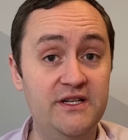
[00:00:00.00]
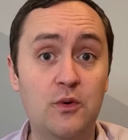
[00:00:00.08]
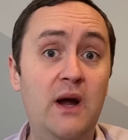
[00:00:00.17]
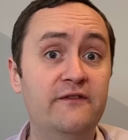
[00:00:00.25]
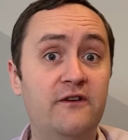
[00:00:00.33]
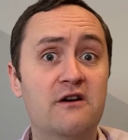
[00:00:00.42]

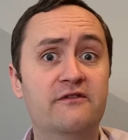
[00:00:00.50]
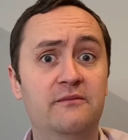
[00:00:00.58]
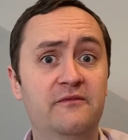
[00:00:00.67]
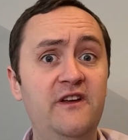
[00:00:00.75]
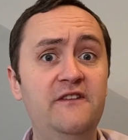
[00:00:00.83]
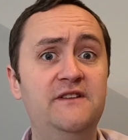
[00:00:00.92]
quite far from
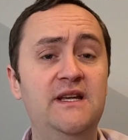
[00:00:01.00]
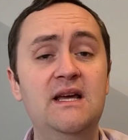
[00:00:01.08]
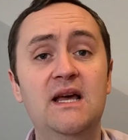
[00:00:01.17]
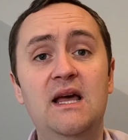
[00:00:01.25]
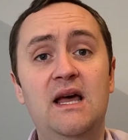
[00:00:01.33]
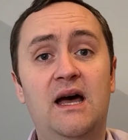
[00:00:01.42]
50,
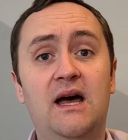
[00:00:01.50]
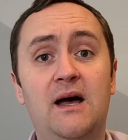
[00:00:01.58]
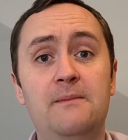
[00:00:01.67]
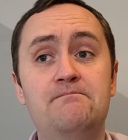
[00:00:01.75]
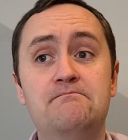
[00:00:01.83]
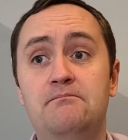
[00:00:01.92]

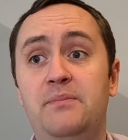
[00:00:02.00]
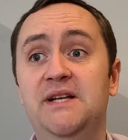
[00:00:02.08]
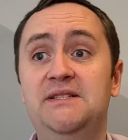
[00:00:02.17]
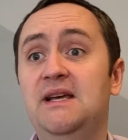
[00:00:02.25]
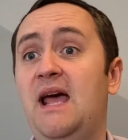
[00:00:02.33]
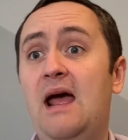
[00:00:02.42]

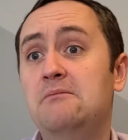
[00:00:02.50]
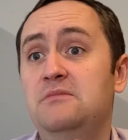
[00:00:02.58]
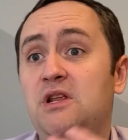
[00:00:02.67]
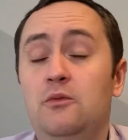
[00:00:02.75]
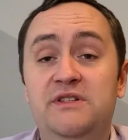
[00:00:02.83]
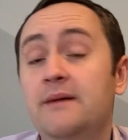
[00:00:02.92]
but
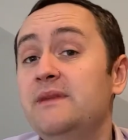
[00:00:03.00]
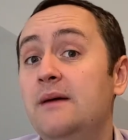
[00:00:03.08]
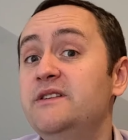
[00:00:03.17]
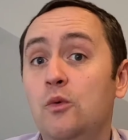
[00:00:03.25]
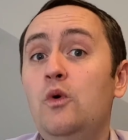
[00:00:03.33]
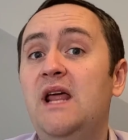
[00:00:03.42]
sometimes
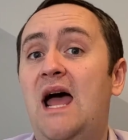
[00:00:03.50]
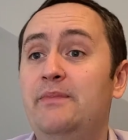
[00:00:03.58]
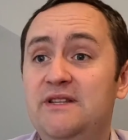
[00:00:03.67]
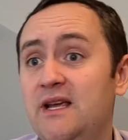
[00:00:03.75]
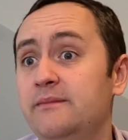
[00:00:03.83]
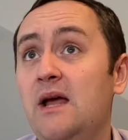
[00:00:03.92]
it would happen.
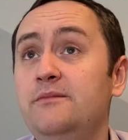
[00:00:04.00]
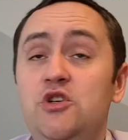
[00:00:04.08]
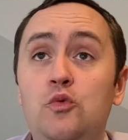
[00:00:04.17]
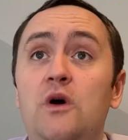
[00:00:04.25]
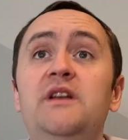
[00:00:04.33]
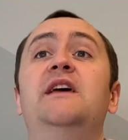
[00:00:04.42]
Sometimes you
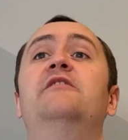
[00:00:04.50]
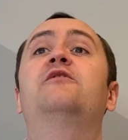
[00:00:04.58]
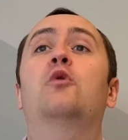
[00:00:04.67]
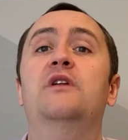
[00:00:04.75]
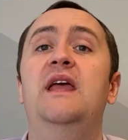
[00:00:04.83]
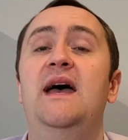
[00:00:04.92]
would get
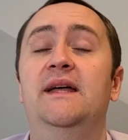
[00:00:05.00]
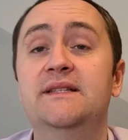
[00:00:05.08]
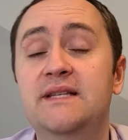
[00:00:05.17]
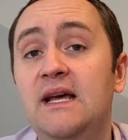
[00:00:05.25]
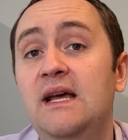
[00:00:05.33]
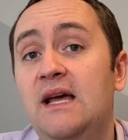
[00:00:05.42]
40
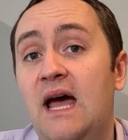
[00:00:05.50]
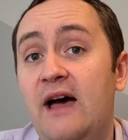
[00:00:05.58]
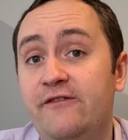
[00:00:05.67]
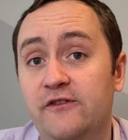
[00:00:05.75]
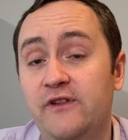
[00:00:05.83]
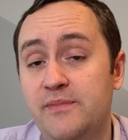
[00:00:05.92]
heads
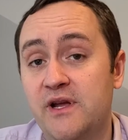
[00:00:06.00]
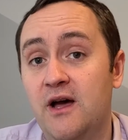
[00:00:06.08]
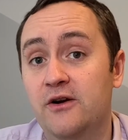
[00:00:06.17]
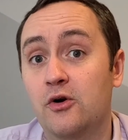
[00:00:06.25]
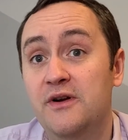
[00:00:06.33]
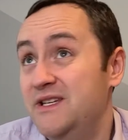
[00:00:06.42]
after flipping
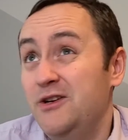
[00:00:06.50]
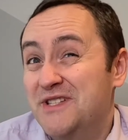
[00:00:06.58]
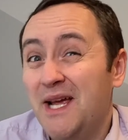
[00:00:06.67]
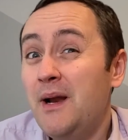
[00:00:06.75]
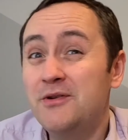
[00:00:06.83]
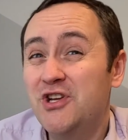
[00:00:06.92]
100 coins.
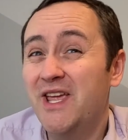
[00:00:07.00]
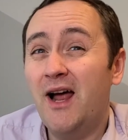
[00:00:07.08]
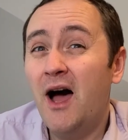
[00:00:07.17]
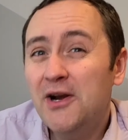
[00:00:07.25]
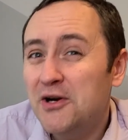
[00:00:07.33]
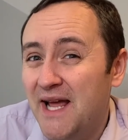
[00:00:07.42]
Sometimes you get
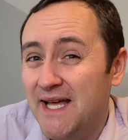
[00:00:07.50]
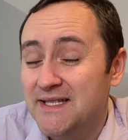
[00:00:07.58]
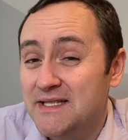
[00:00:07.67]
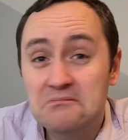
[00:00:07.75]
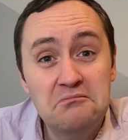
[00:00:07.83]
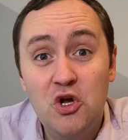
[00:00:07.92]
100
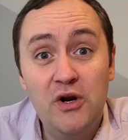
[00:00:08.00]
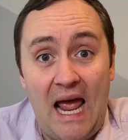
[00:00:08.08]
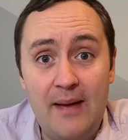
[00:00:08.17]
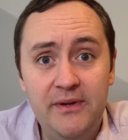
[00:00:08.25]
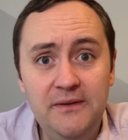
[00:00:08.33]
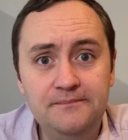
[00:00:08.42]
heads. Could
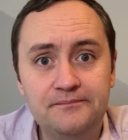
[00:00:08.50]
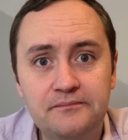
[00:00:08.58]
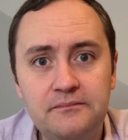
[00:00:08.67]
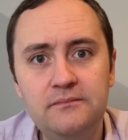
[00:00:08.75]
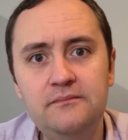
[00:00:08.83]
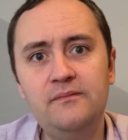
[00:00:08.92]
happen.
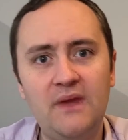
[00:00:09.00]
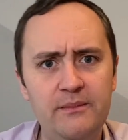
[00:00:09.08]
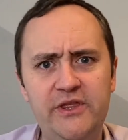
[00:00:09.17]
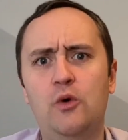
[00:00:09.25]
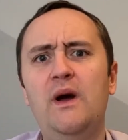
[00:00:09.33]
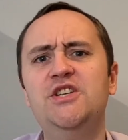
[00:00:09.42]
But
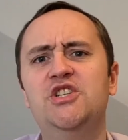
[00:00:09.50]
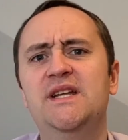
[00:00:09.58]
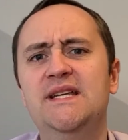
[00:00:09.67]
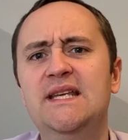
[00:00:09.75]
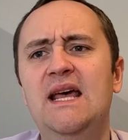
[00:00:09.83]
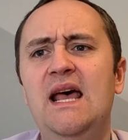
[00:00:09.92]
the question
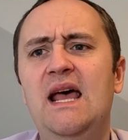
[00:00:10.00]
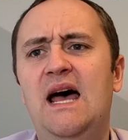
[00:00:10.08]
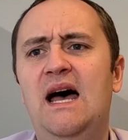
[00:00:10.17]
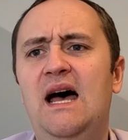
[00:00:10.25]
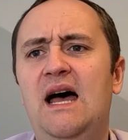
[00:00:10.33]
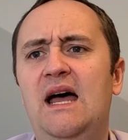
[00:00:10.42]
is,
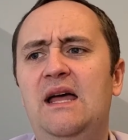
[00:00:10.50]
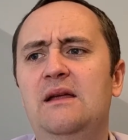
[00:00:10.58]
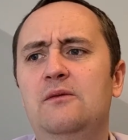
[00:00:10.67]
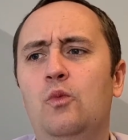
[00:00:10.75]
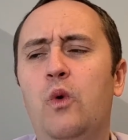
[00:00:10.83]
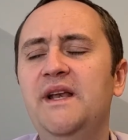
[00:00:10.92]

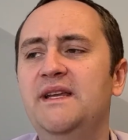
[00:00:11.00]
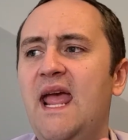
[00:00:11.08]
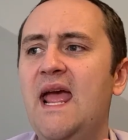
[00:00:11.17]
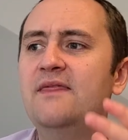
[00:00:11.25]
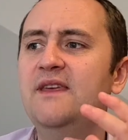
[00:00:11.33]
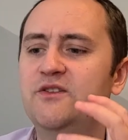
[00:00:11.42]
what
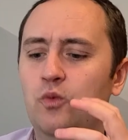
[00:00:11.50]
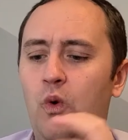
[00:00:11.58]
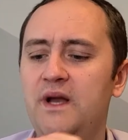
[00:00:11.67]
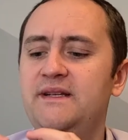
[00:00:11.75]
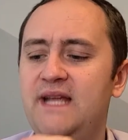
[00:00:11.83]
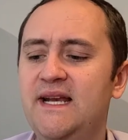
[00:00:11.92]
can this
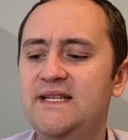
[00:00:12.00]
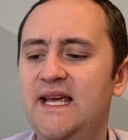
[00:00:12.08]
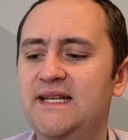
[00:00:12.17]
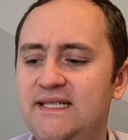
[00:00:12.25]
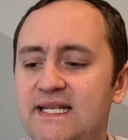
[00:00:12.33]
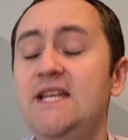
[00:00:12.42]
one data
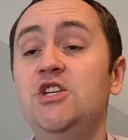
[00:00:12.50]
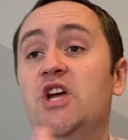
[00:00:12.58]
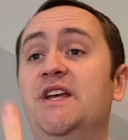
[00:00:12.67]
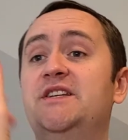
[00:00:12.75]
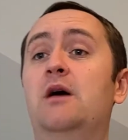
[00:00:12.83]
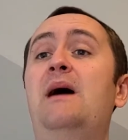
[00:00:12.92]
set teach
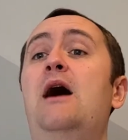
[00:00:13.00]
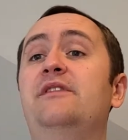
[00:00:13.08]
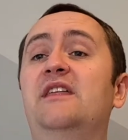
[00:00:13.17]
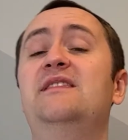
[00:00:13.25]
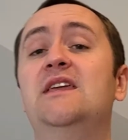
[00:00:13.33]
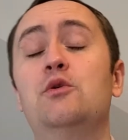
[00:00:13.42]
us about the
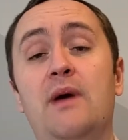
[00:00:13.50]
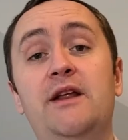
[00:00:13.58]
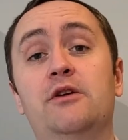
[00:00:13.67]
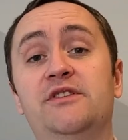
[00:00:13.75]
theoretical